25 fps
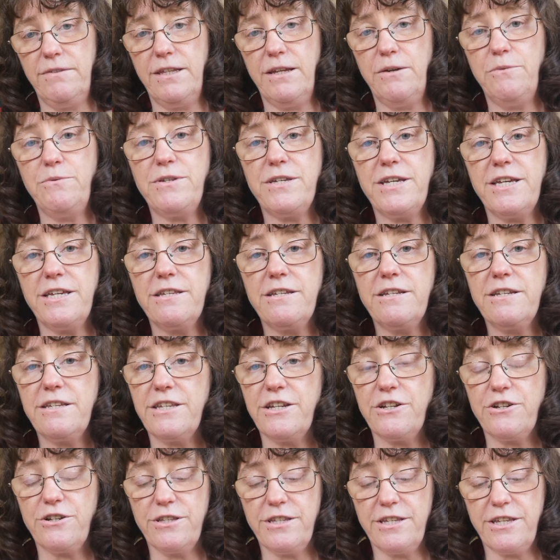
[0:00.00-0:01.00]
It was his
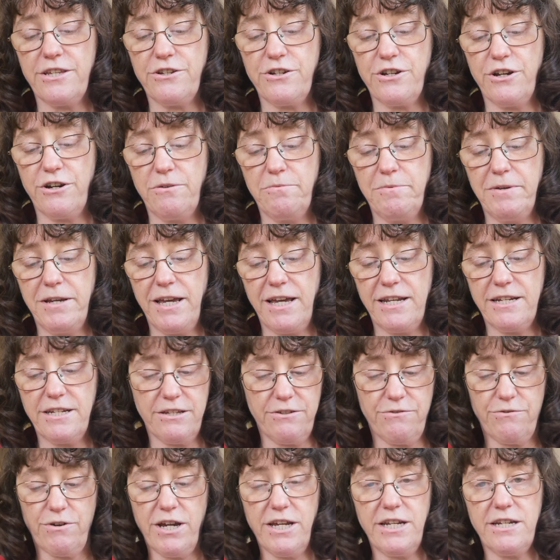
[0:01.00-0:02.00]
decision, says Jeremy, and
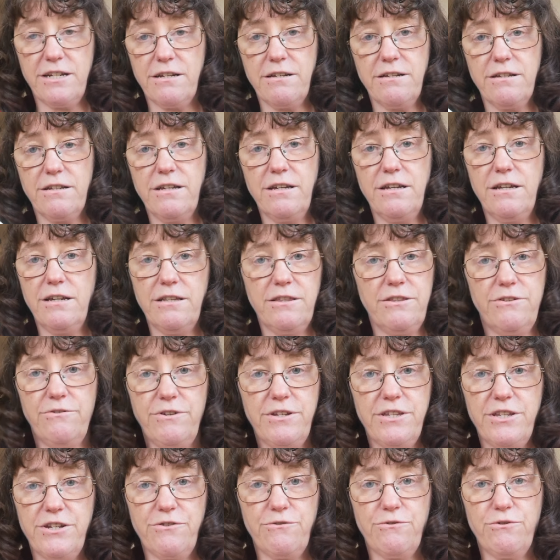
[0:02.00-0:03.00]
he's right.
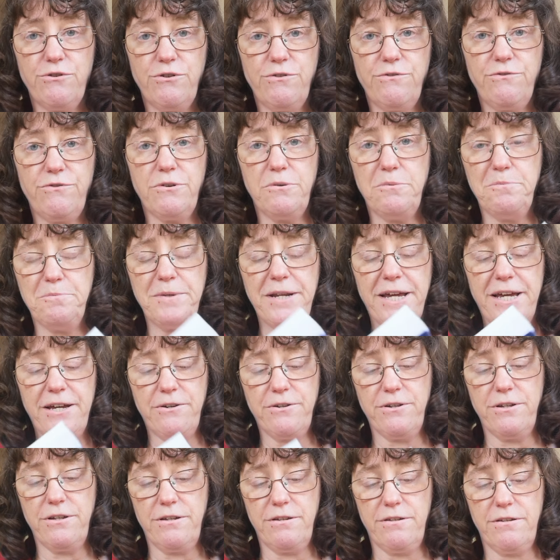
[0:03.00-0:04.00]
There isn't a role for him now
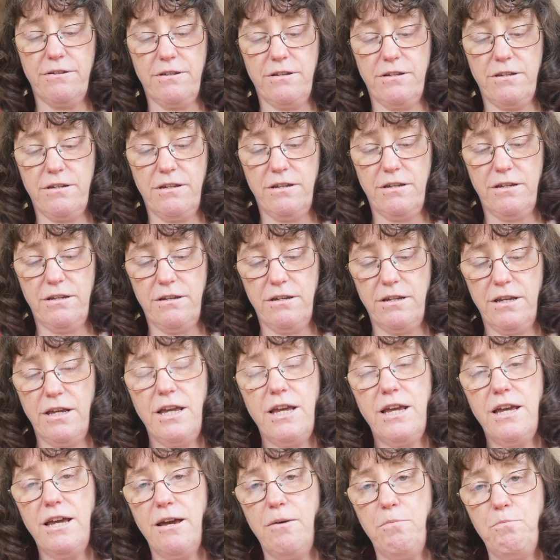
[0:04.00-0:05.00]

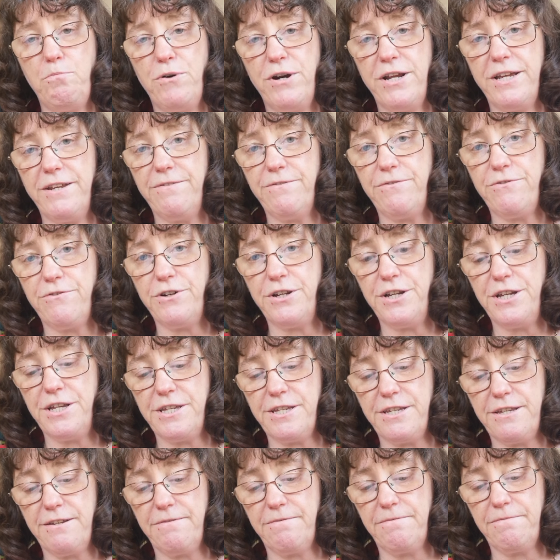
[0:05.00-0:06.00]
brain
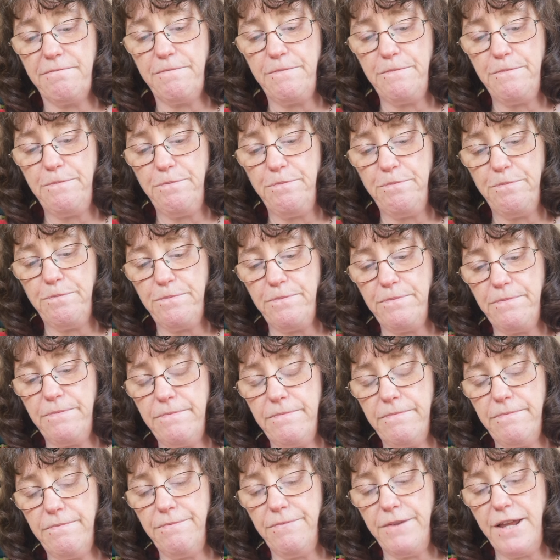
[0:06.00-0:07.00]
freeze.
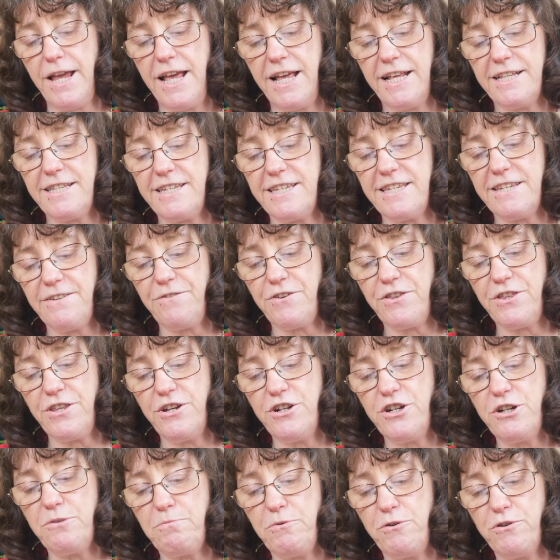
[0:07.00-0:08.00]
It's as if a
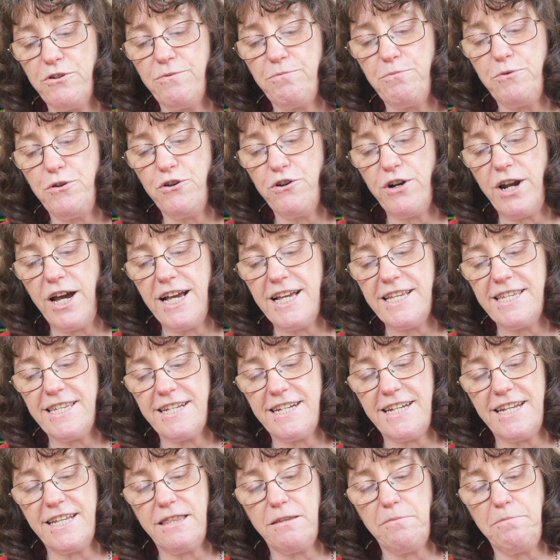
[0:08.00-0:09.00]
thunderbolt of pure ice
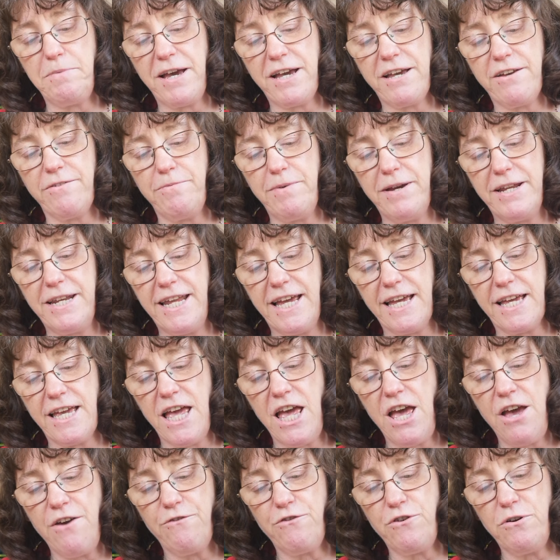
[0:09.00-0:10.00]
had hit the back of my
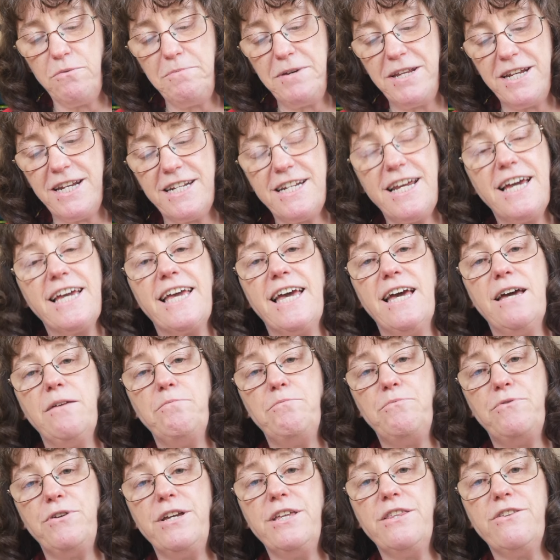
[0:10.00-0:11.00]
neck. For a minute, I
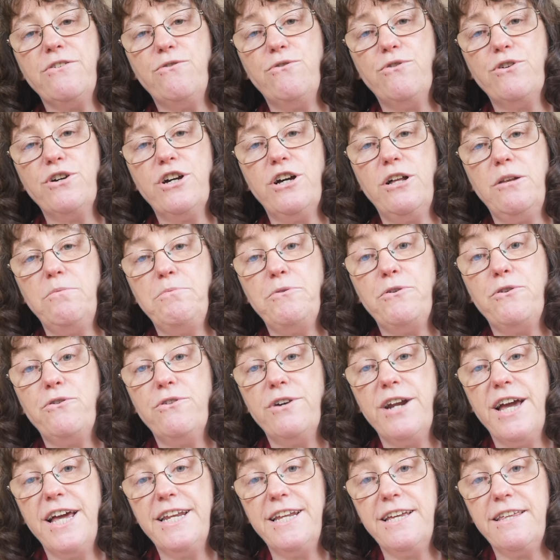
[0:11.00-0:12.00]
can't breathe or gulp
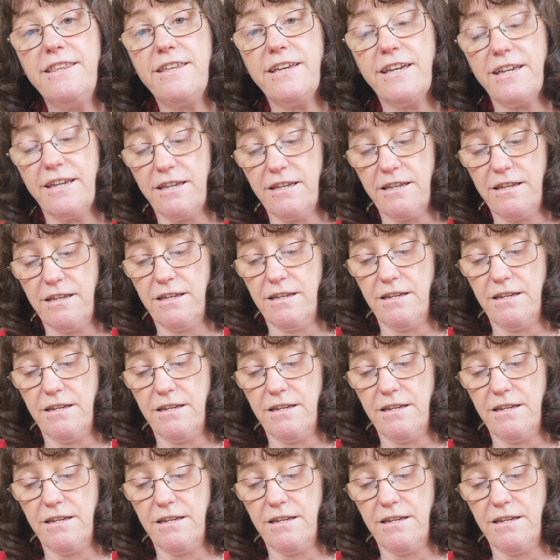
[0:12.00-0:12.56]
or anything.